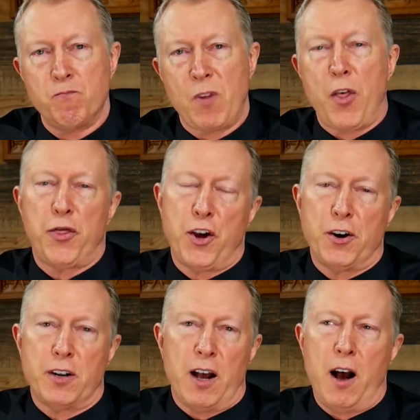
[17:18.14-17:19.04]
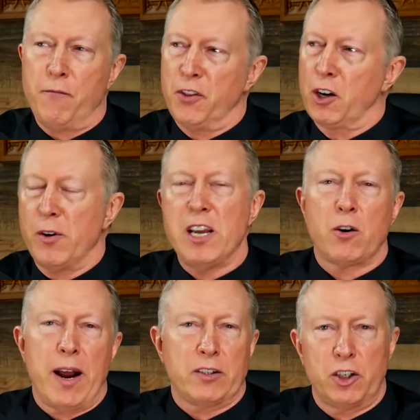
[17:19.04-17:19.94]
A third of the green
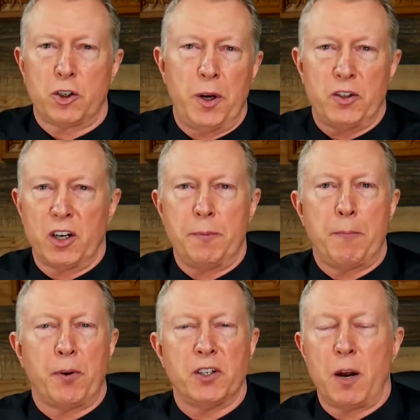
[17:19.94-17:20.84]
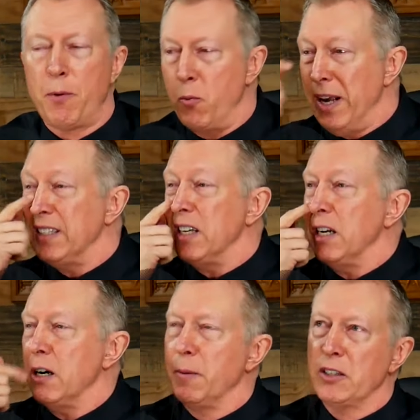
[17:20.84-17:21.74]
grass and trees are going to be burnt up. But we sit
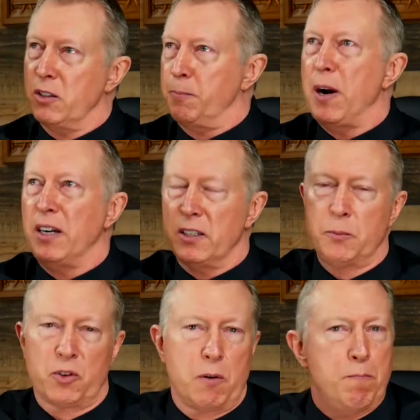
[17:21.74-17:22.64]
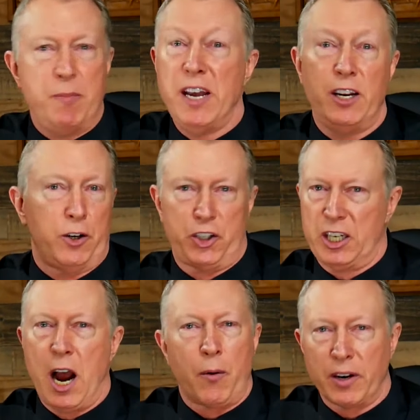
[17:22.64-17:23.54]
here, it's apparently some sort of meteor
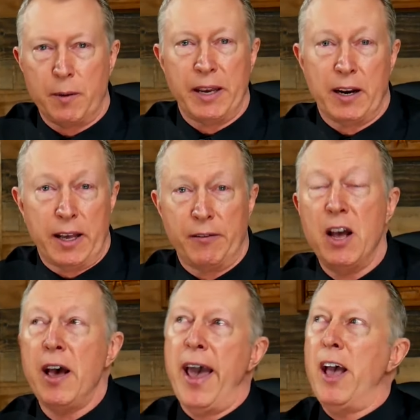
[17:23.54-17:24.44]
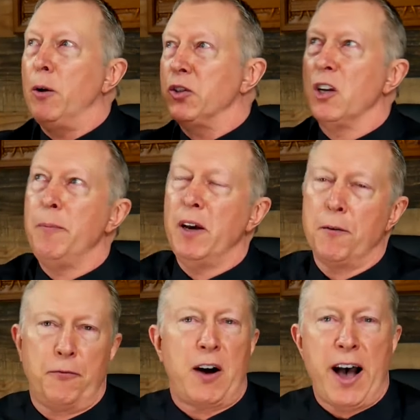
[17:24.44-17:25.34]
shower coming out of heaven. Hail is going to be on
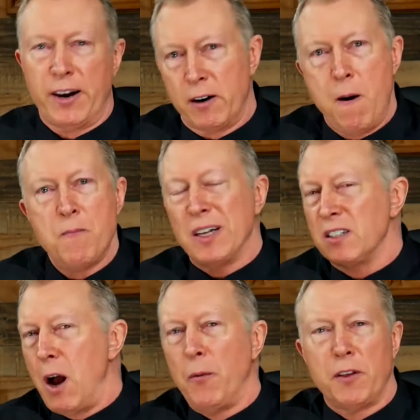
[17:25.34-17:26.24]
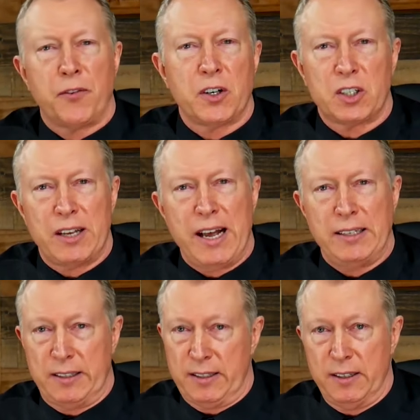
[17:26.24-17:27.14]
fire. That's not what the verse
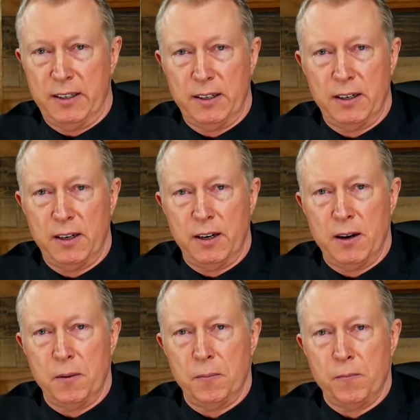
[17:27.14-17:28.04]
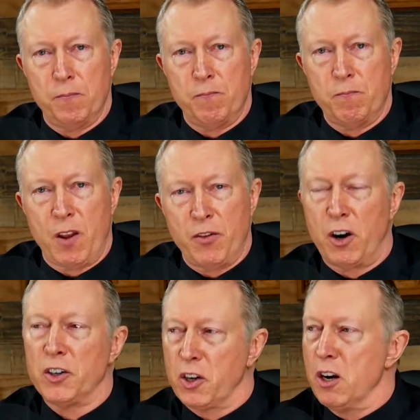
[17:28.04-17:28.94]
says. There
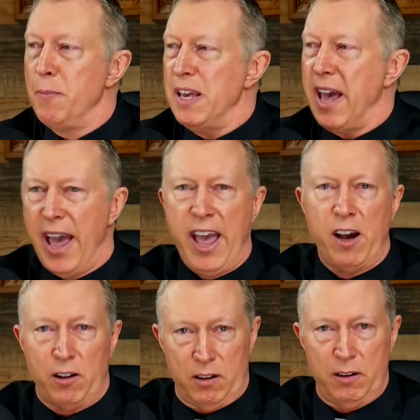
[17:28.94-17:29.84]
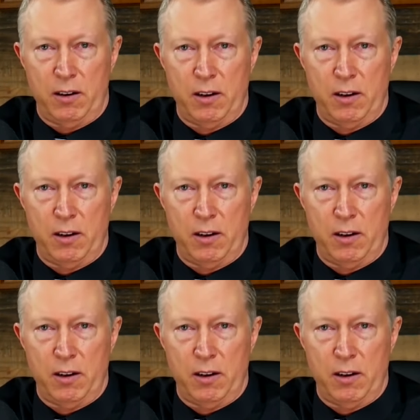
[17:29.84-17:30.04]
is going to be hail